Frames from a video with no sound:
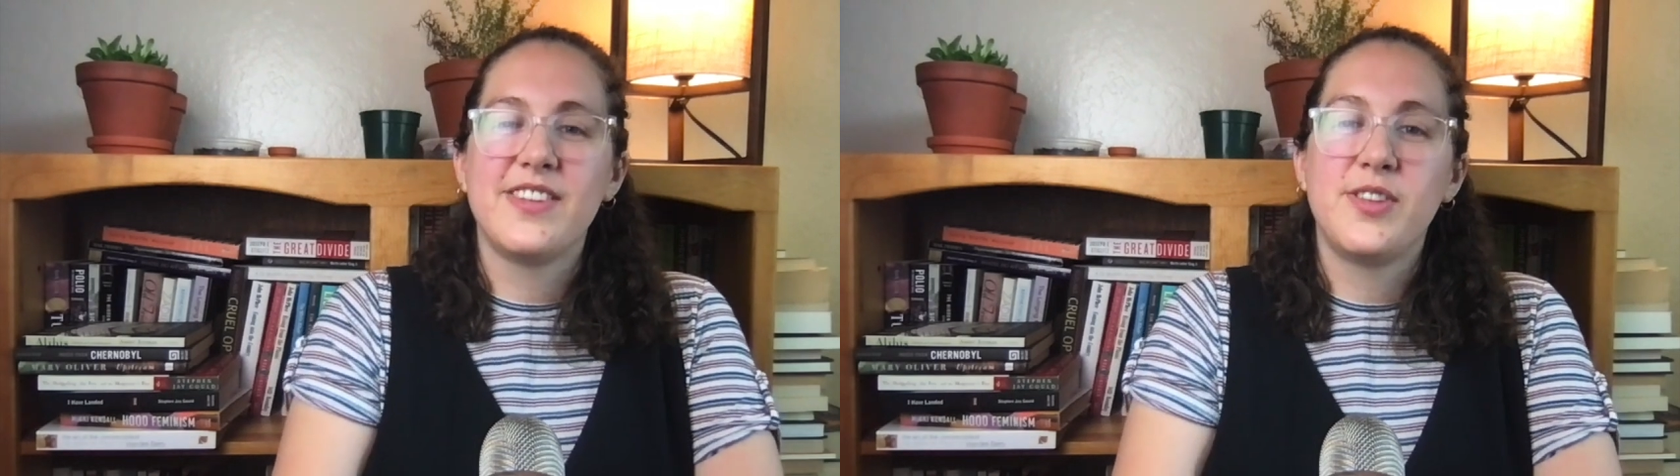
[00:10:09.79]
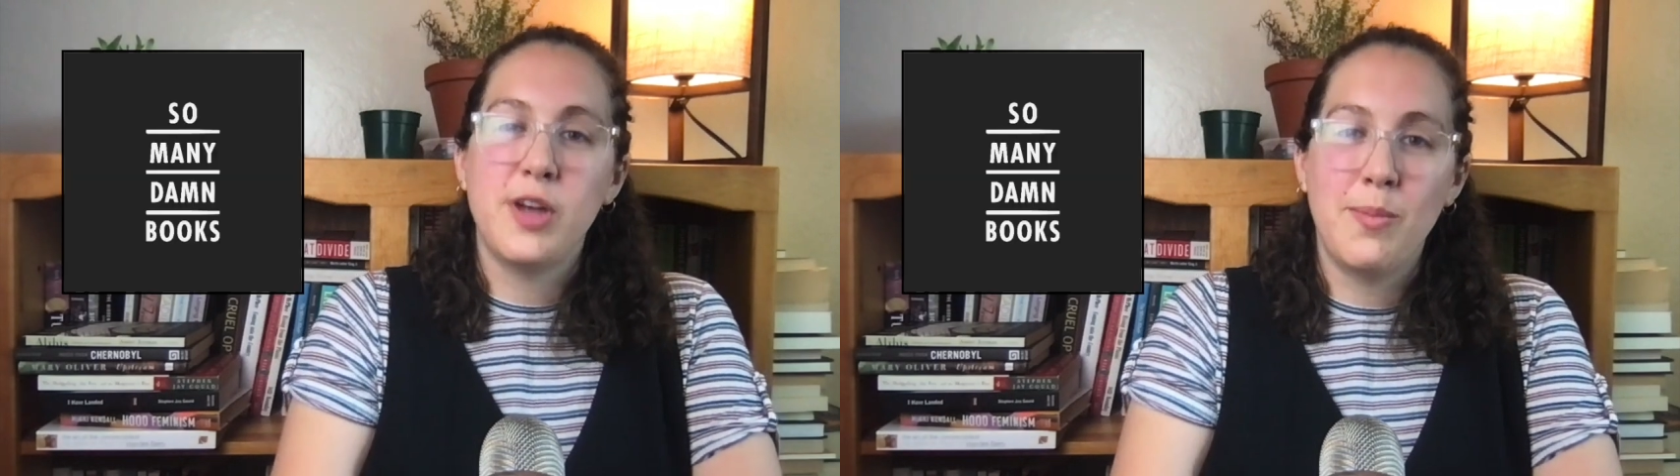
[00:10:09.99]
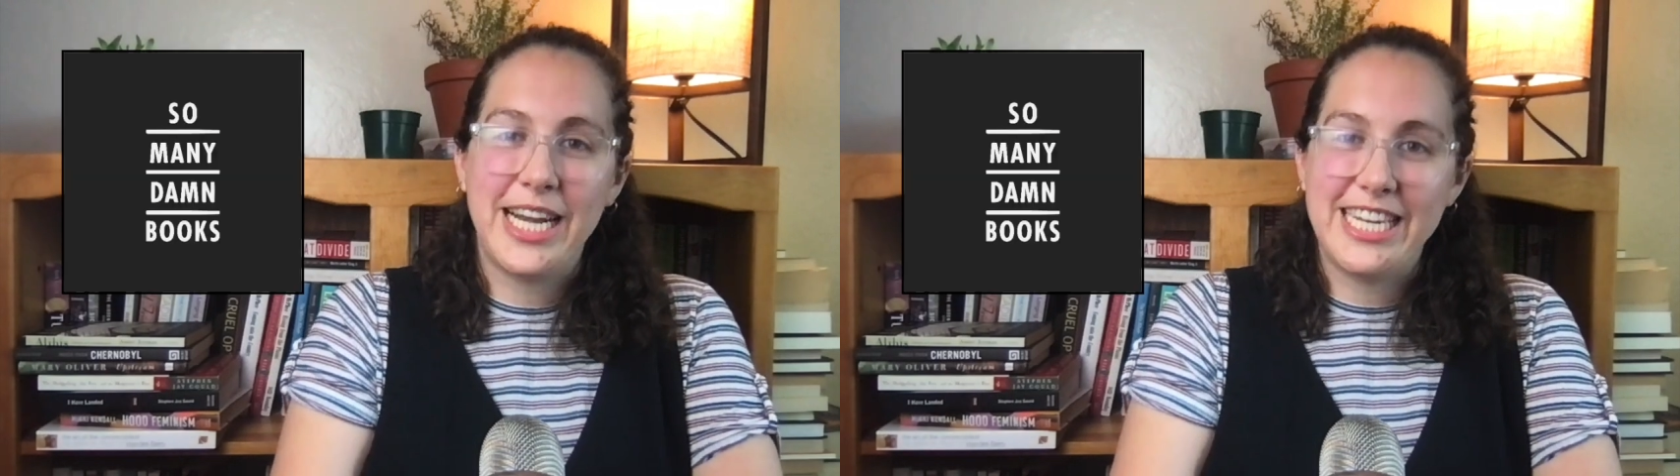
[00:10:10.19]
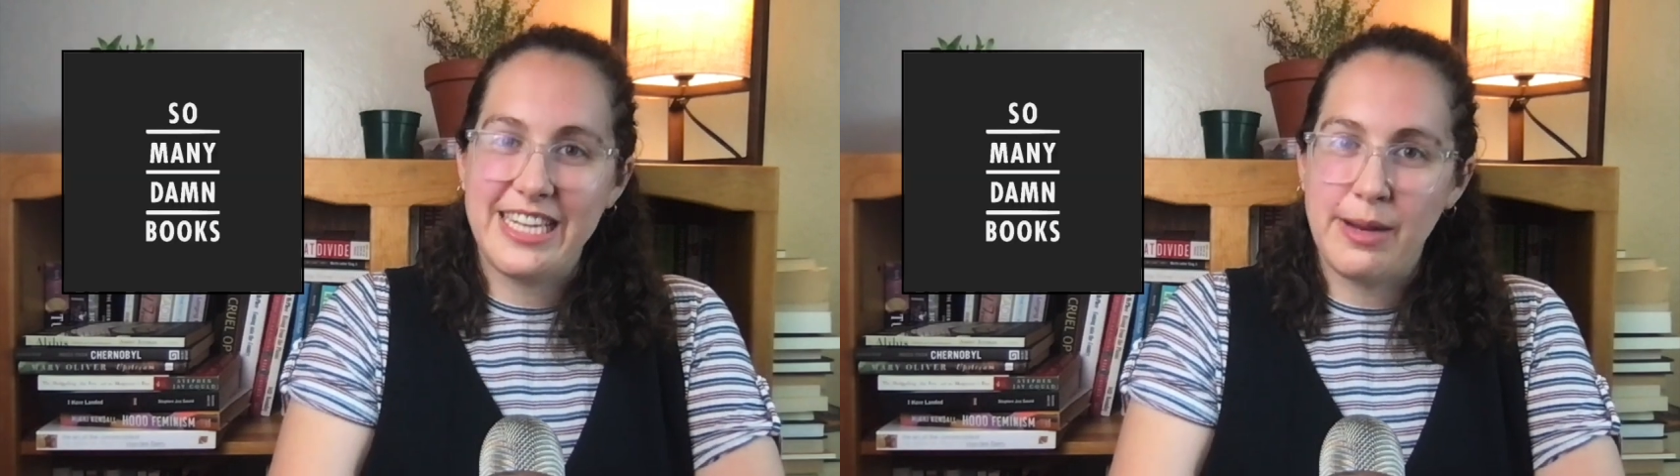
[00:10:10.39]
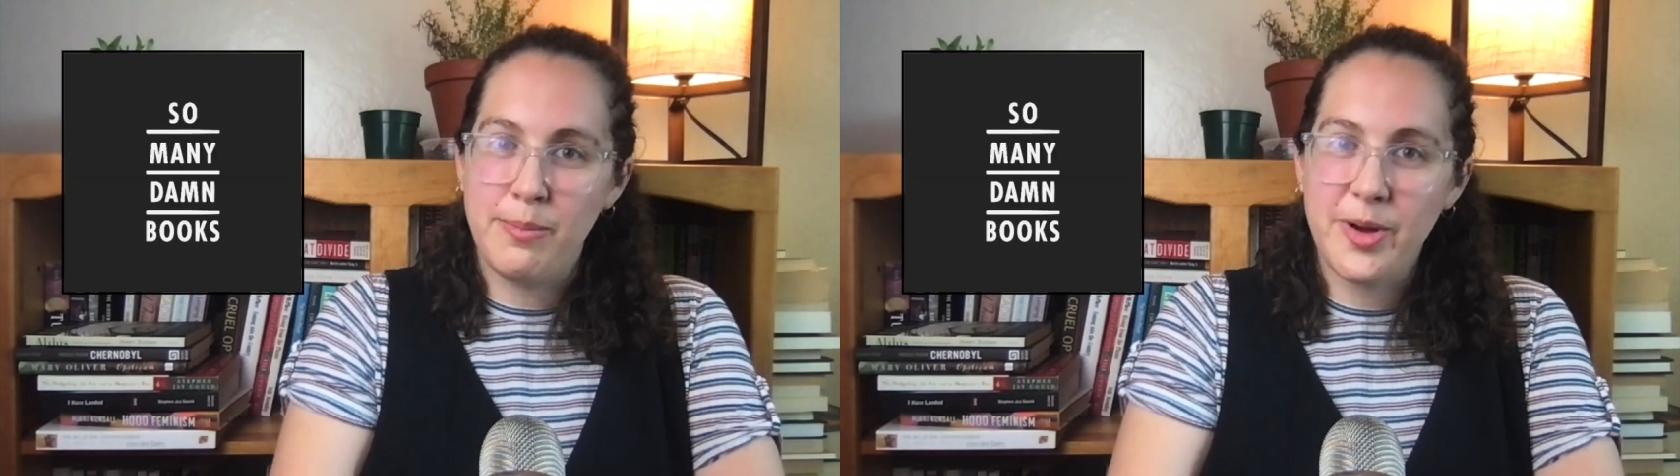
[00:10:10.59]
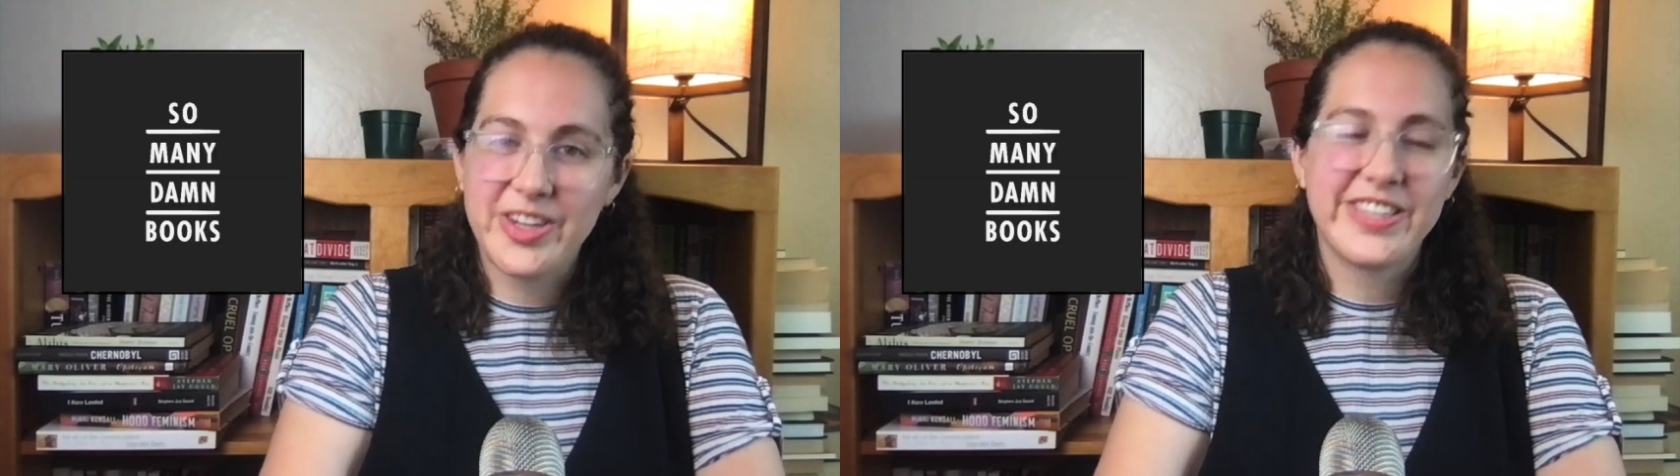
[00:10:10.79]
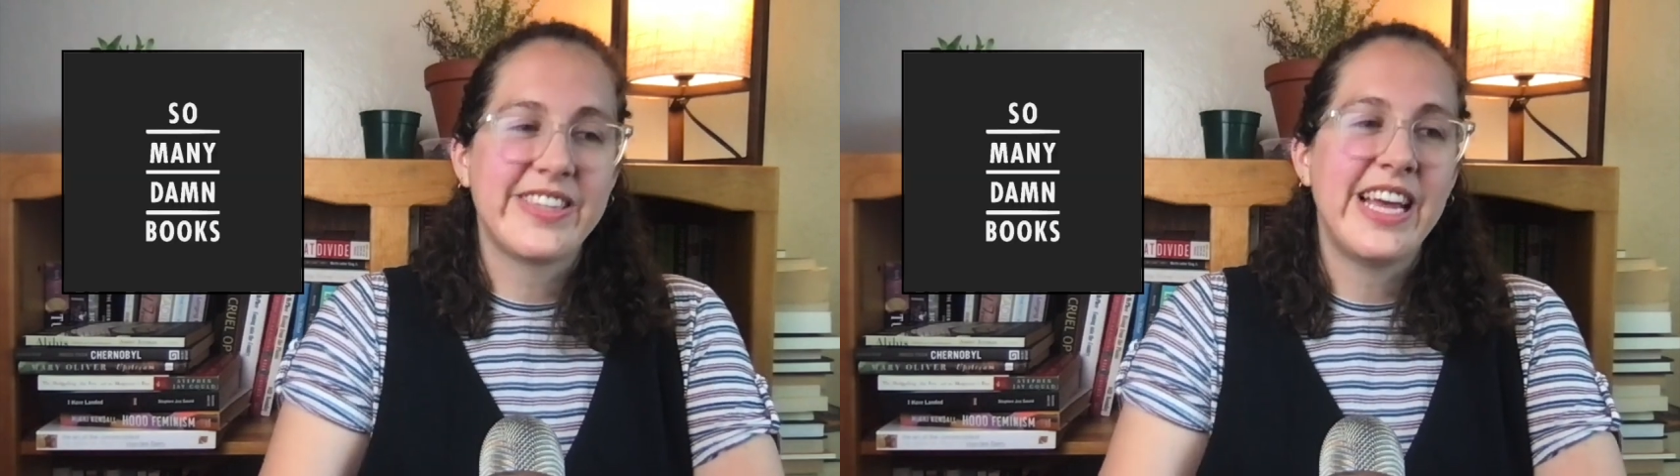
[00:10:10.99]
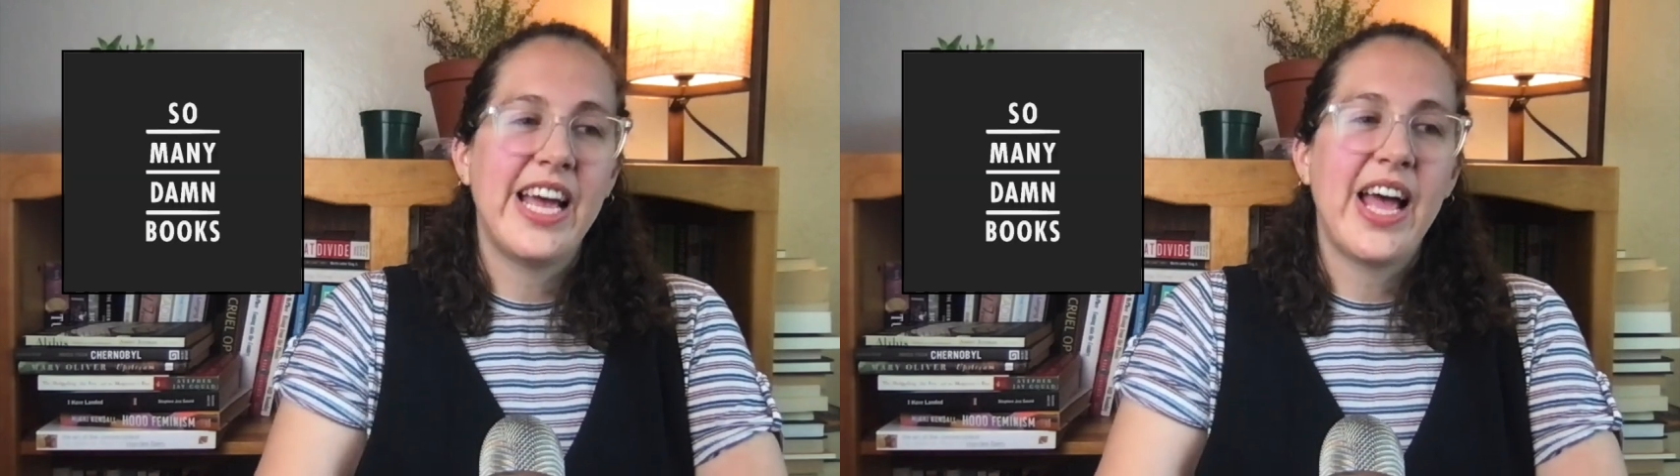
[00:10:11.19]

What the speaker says: So Many Damn Books.